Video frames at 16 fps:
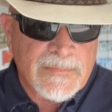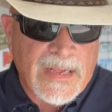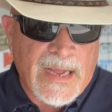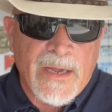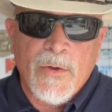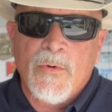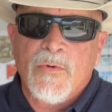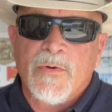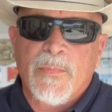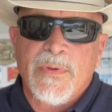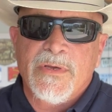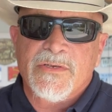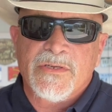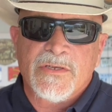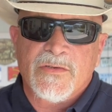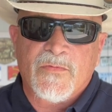I owned a
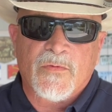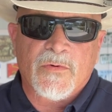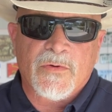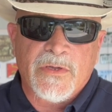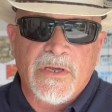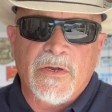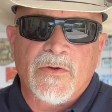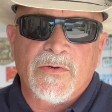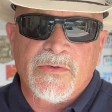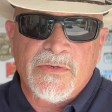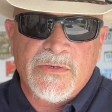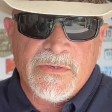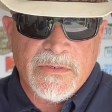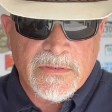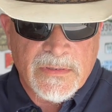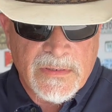business for
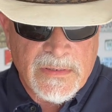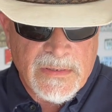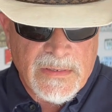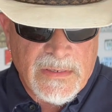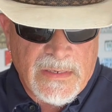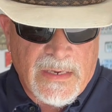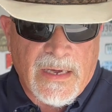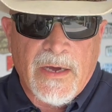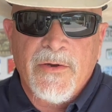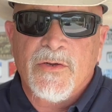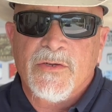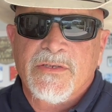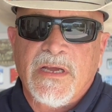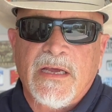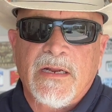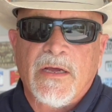years. I
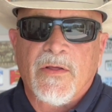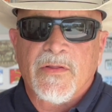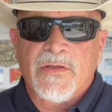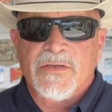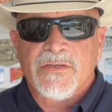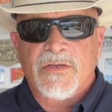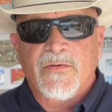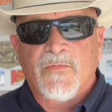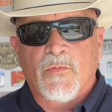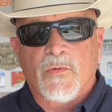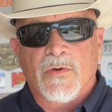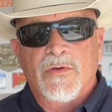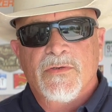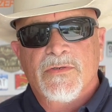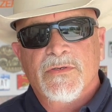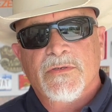understand how this stuff
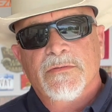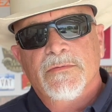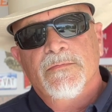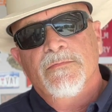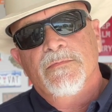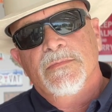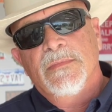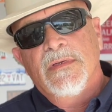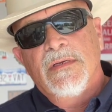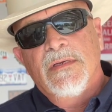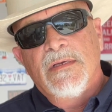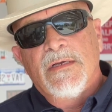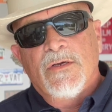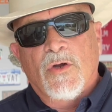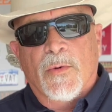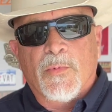works,
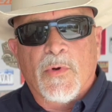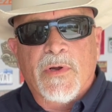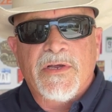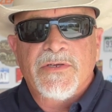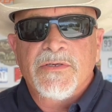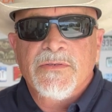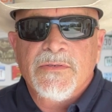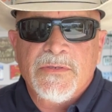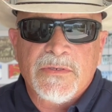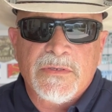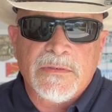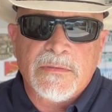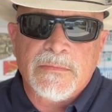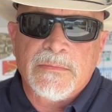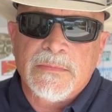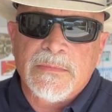corporations and